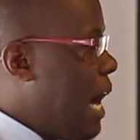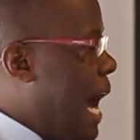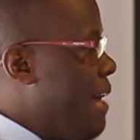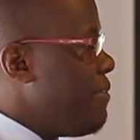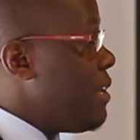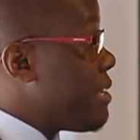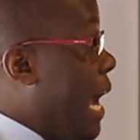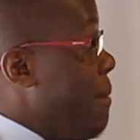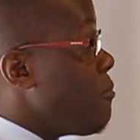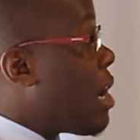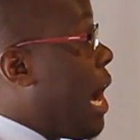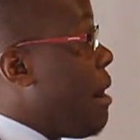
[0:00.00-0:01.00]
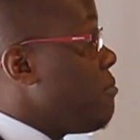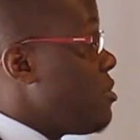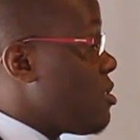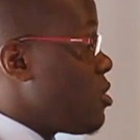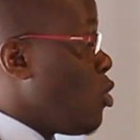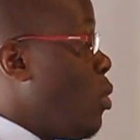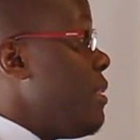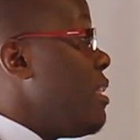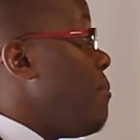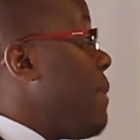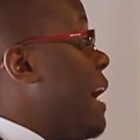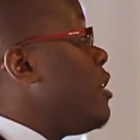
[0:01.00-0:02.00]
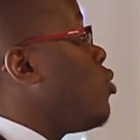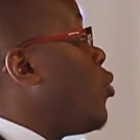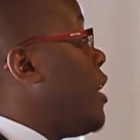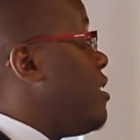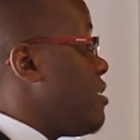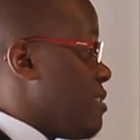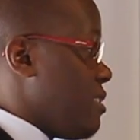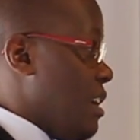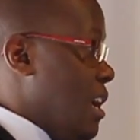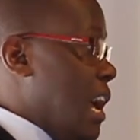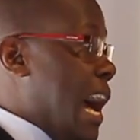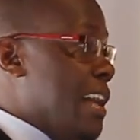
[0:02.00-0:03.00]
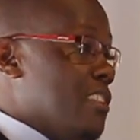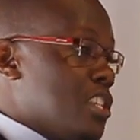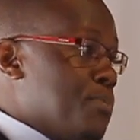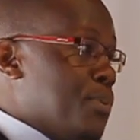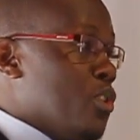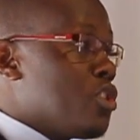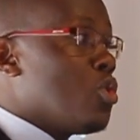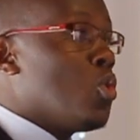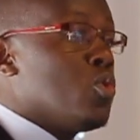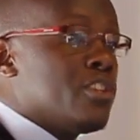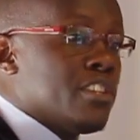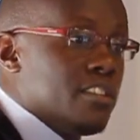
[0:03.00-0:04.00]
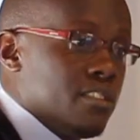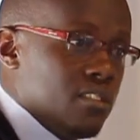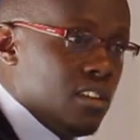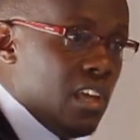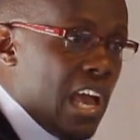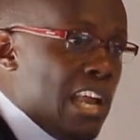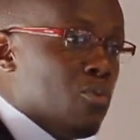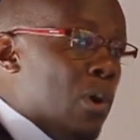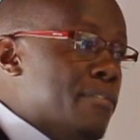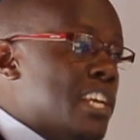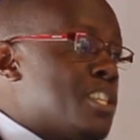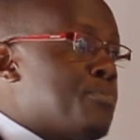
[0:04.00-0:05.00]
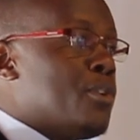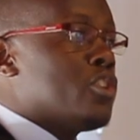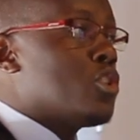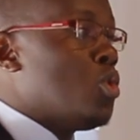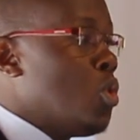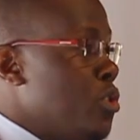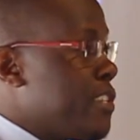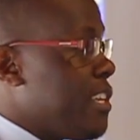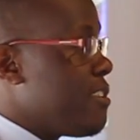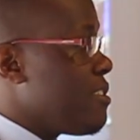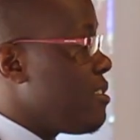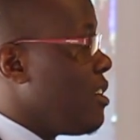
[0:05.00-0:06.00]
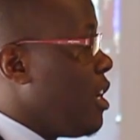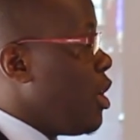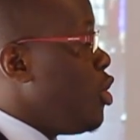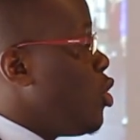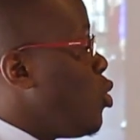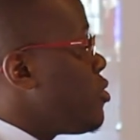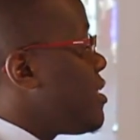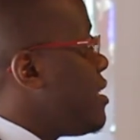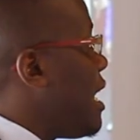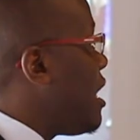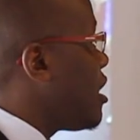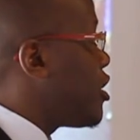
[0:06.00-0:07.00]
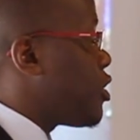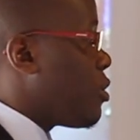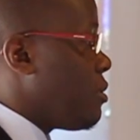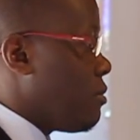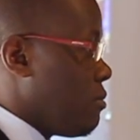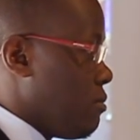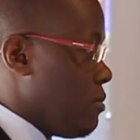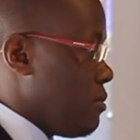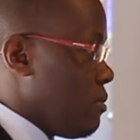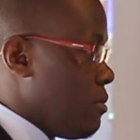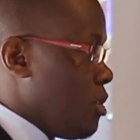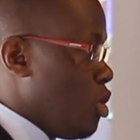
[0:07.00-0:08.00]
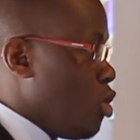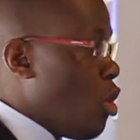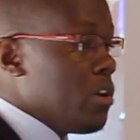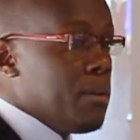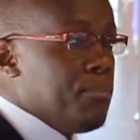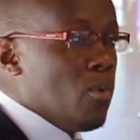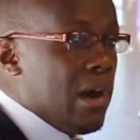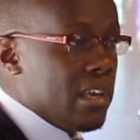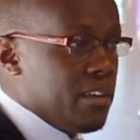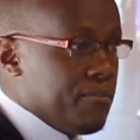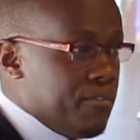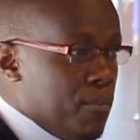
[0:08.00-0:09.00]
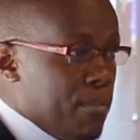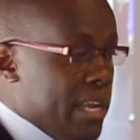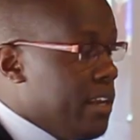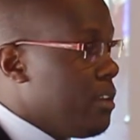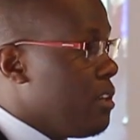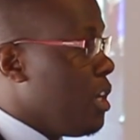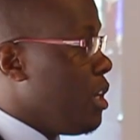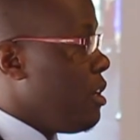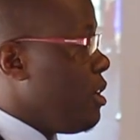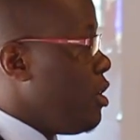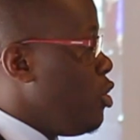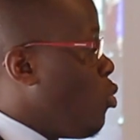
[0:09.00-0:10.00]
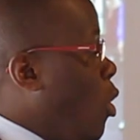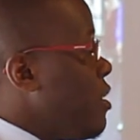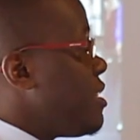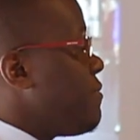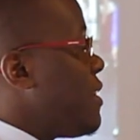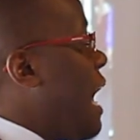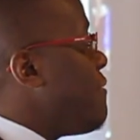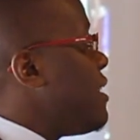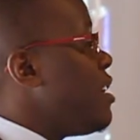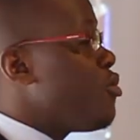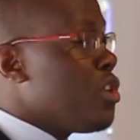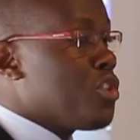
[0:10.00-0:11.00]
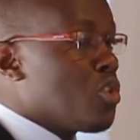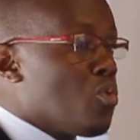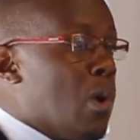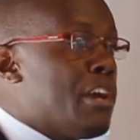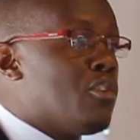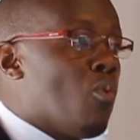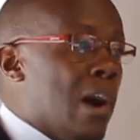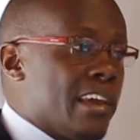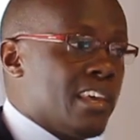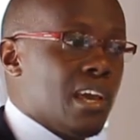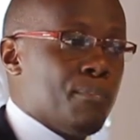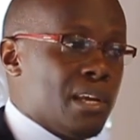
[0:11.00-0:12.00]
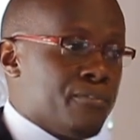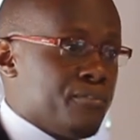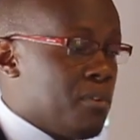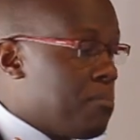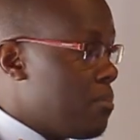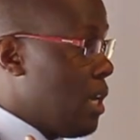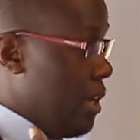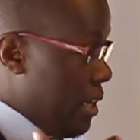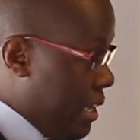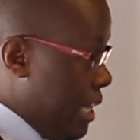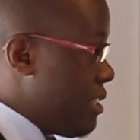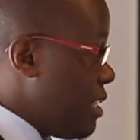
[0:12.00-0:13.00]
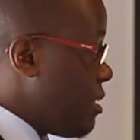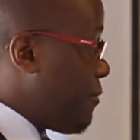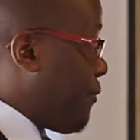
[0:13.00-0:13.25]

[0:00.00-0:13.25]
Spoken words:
And the time comes when the mind wins and the spirit loses. And when the spirit loses, you lose the direction. You'll only be working for money. You won't even have any reason why you're working apart from getting